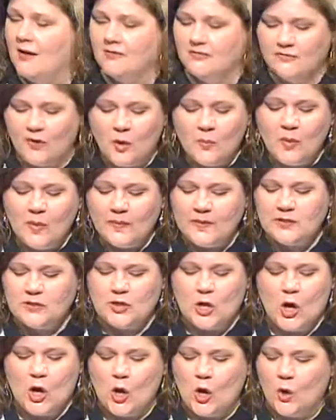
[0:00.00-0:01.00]
Foam on the
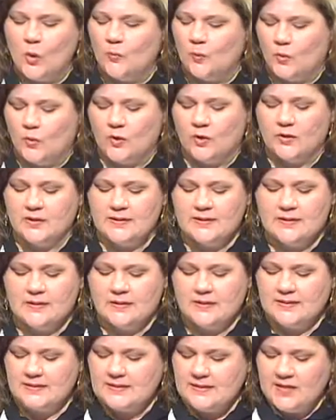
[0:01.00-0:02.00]
Dome or
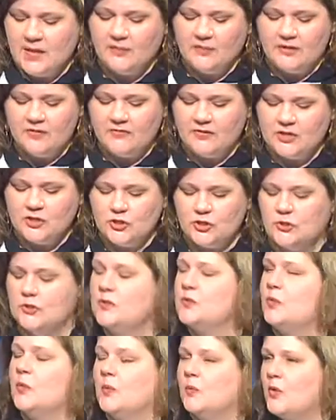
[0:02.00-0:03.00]
CW
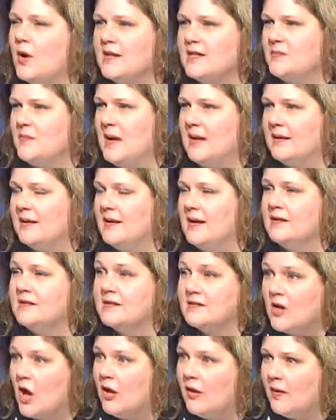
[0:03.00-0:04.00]
Ventures or Prospect Connect
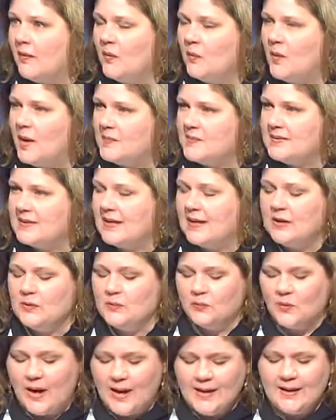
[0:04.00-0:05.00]
is all on the
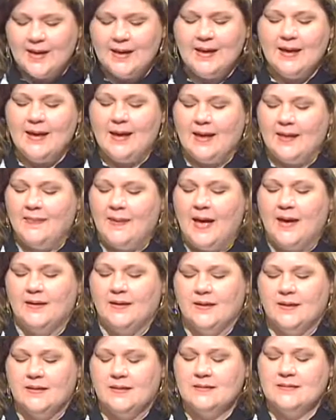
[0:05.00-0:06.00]
website, right? And that
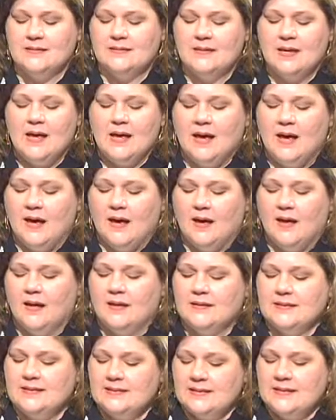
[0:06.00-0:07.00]
is
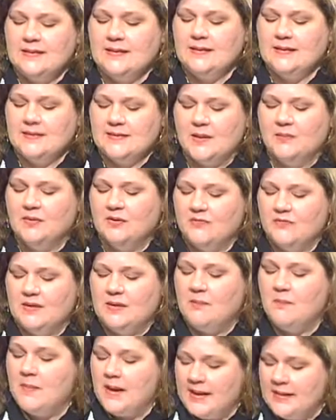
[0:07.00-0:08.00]

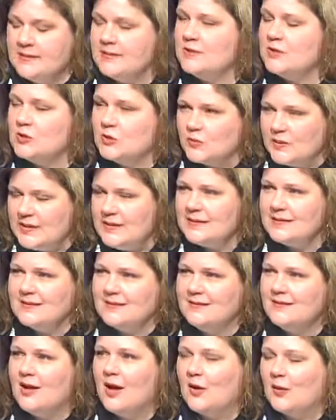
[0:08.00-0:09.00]

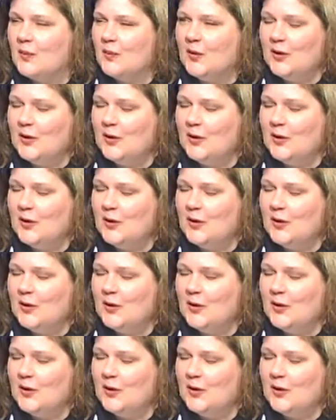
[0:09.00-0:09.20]
cwvmainstreets.org.